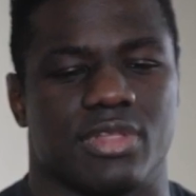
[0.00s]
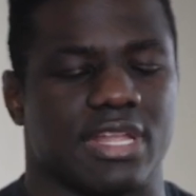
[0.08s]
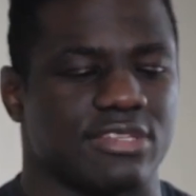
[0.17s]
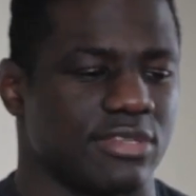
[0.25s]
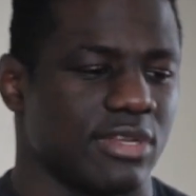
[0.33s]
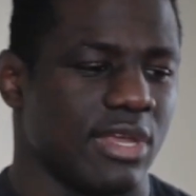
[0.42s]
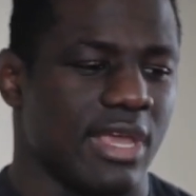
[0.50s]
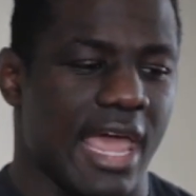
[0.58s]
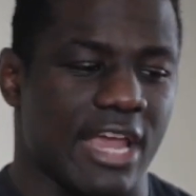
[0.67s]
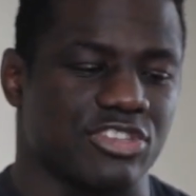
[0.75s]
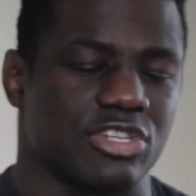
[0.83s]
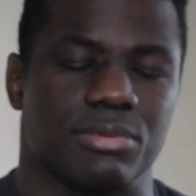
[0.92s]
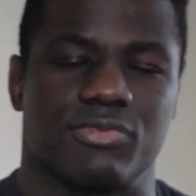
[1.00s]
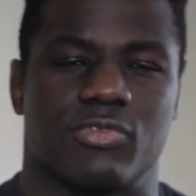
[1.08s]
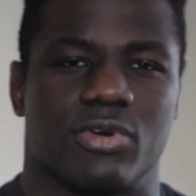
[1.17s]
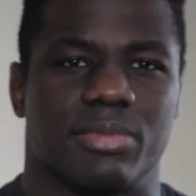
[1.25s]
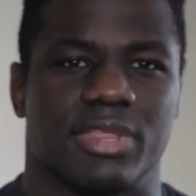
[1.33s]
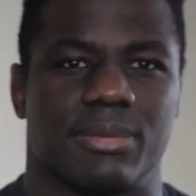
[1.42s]
that's actually
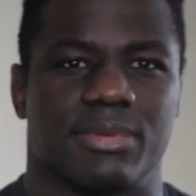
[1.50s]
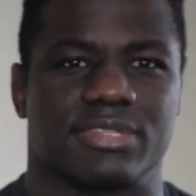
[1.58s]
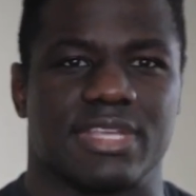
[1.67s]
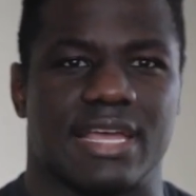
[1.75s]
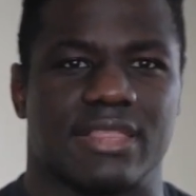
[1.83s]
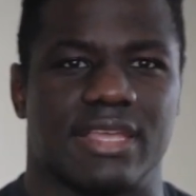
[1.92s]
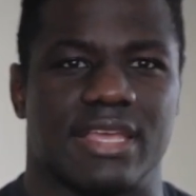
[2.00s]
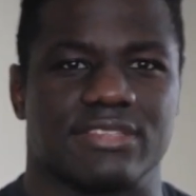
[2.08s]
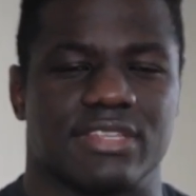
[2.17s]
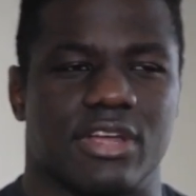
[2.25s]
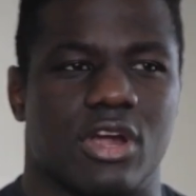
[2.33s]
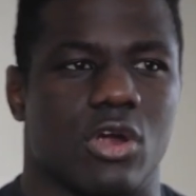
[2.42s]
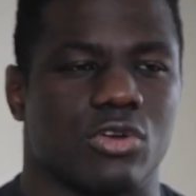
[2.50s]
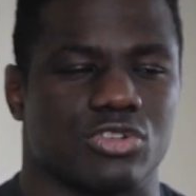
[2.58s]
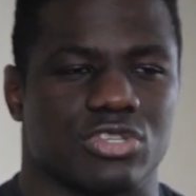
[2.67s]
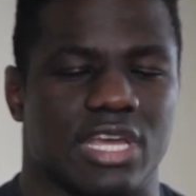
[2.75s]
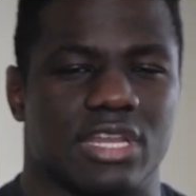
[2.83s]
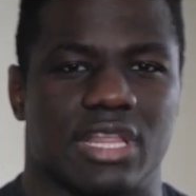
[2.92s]
performing them exactly as they are or
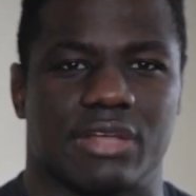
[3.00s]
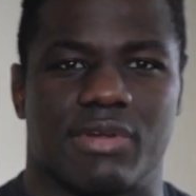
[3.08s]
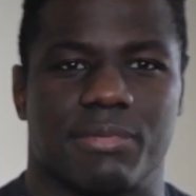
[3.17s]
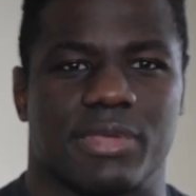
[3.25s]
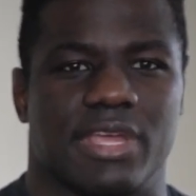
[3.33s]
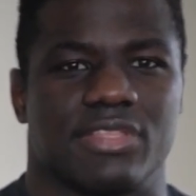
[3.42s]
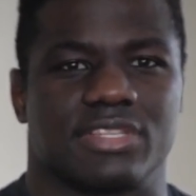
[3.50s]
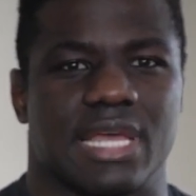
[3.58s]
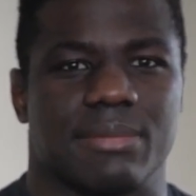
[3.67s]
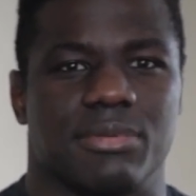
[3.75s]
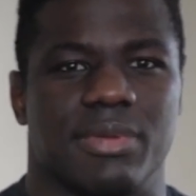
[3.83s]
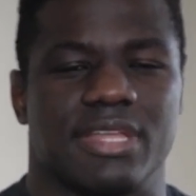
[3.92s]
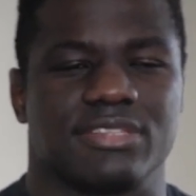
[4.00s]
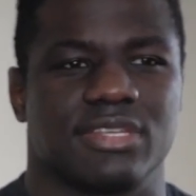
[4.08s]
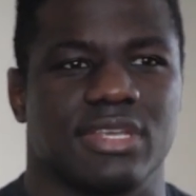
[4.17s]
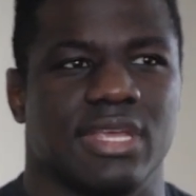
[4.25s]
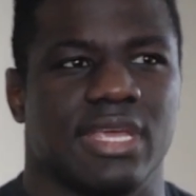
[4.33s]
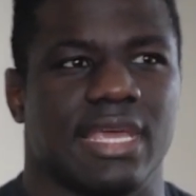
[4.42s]
just kind of like replicate the time
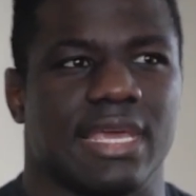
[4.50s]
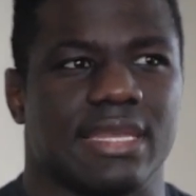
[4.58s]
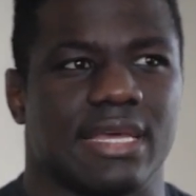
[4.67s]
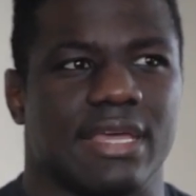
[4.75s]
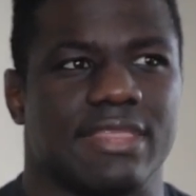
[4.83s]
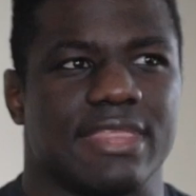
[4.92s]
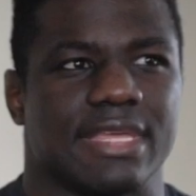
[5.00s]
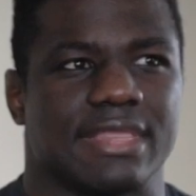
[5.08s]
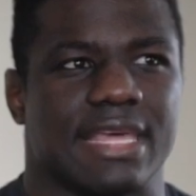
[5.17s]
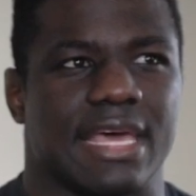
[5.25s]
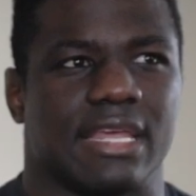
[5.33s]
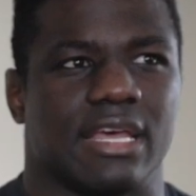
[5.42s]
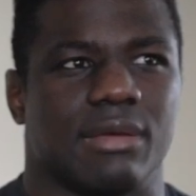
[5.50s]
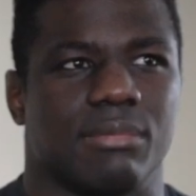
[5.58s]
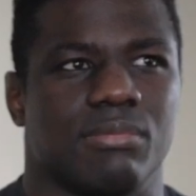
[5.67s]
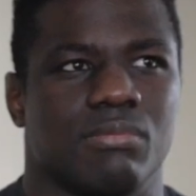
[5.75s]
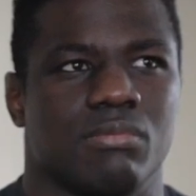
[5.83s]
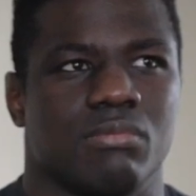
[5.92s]
demands. And I think that
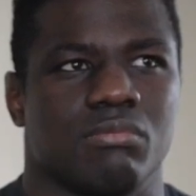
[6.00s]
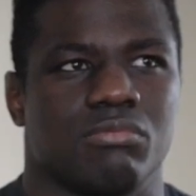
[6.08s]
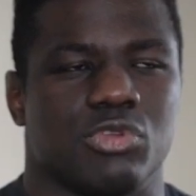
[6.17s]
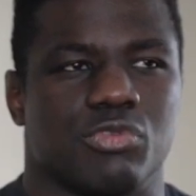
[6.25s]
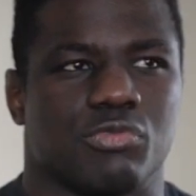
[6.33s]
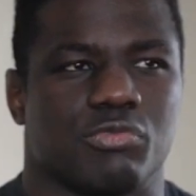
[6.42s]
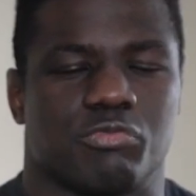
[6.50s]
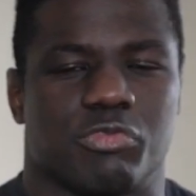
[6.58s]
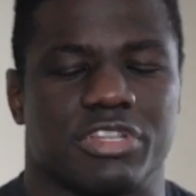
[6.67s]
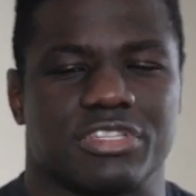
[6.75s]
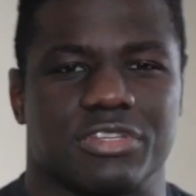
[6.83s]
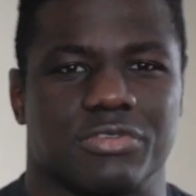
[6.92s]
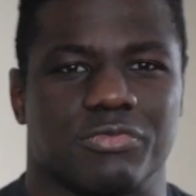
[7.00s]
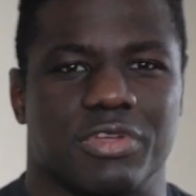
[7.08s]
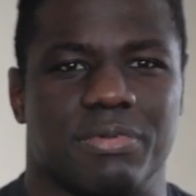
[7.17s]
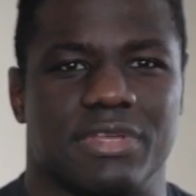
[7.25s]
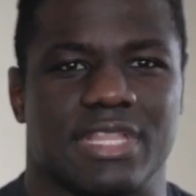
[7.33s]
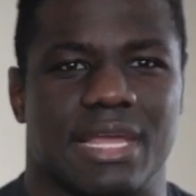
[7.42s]
you rinse and
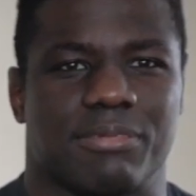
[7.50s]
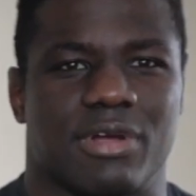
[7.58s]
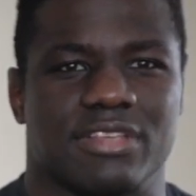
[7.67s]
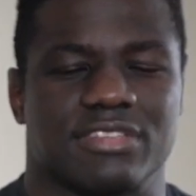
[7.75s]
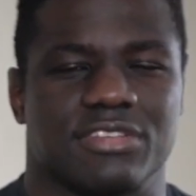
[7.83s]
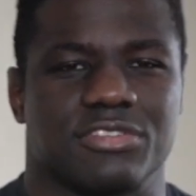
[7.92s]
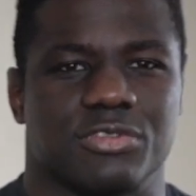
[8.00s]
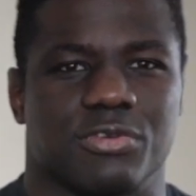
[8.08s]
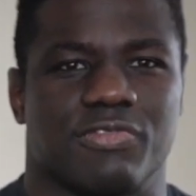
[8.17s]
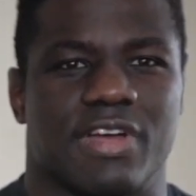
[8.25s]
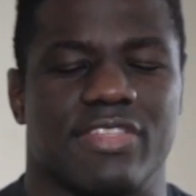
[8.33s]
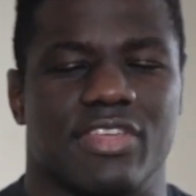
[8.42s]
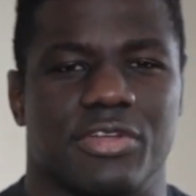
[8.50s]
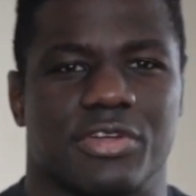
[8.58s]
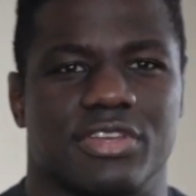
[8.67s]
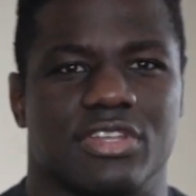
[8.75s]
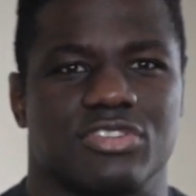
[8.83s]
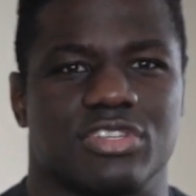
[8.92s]
repeat that process, and you'll find that your
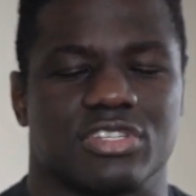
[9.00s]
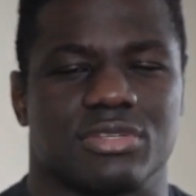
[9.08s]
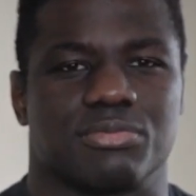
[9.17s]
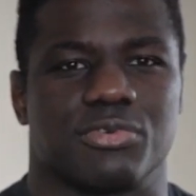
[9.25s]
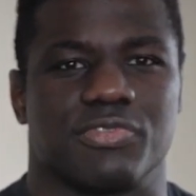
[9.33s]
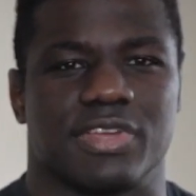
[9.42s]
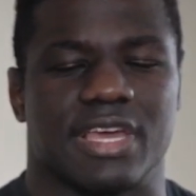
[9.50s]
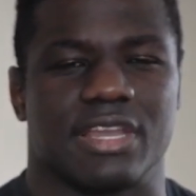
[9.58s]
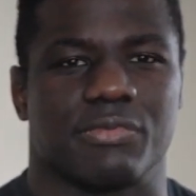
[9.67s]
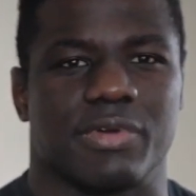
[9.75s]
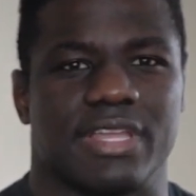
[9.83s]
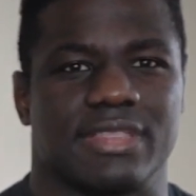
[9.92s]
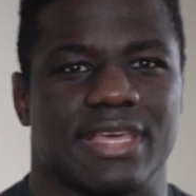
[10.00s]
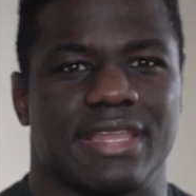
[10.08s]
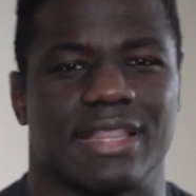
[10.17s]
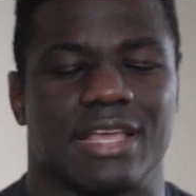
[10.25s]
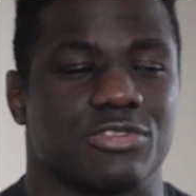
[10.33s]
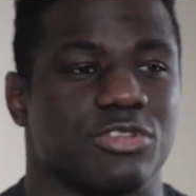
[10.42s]
conditioning is improving at a rate that
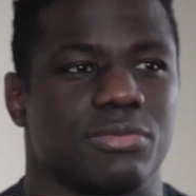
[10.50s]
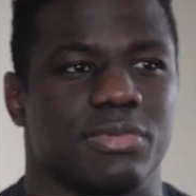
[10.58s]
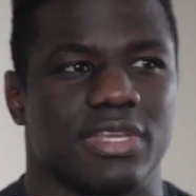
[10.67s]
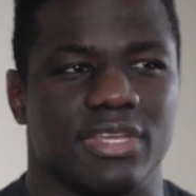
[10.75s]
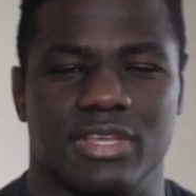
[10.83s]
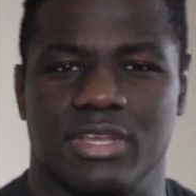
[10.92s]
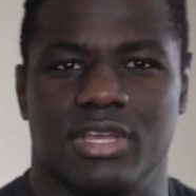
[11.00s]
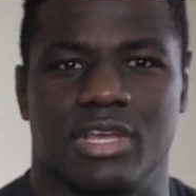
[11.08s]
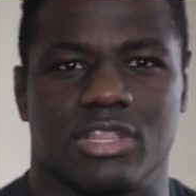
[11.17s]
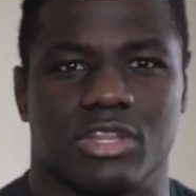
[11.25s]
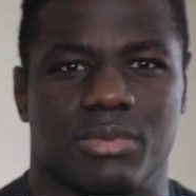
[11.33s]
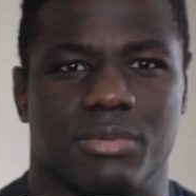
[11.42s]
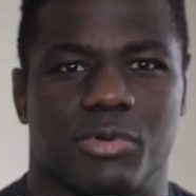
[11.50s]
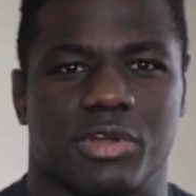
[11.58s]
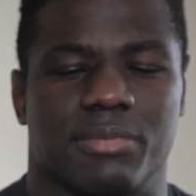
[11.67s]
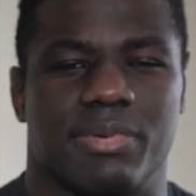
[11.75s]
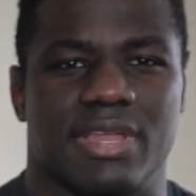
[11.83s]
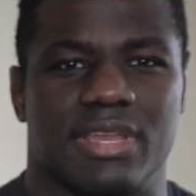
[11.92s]
allows you to be a little bit more
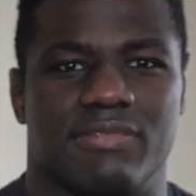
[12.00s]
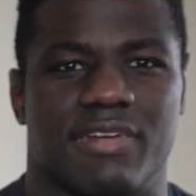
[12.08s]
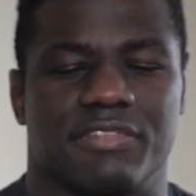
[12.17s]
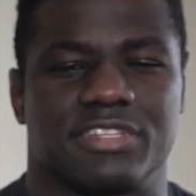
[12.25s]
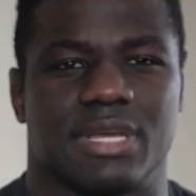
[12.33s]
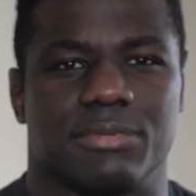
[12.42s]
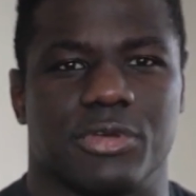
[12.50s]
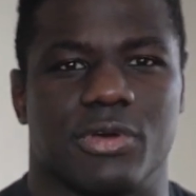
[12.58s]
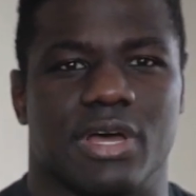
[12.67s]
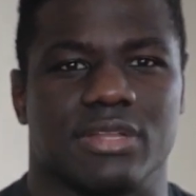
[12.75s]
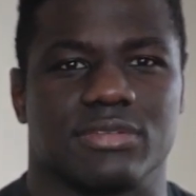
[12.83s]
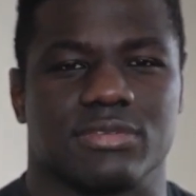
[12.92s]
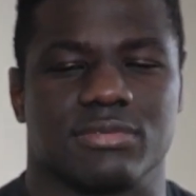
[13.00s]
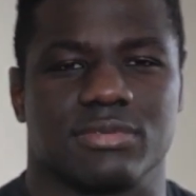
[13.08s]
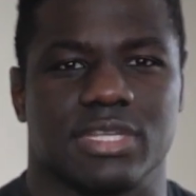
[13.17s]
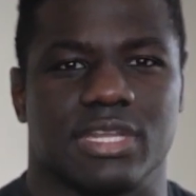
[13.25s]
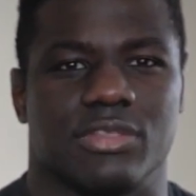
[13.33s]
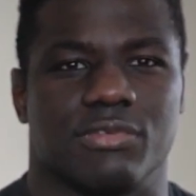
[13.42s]
competitive every time you go out and
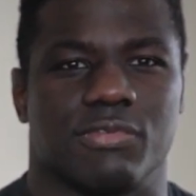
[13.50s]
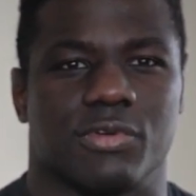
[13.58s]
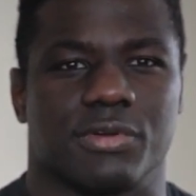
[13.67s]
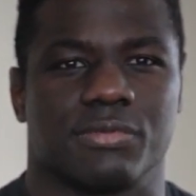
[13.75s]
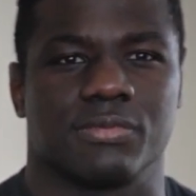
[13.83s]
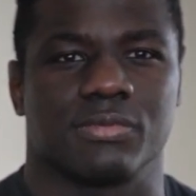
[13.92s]
get on the floor.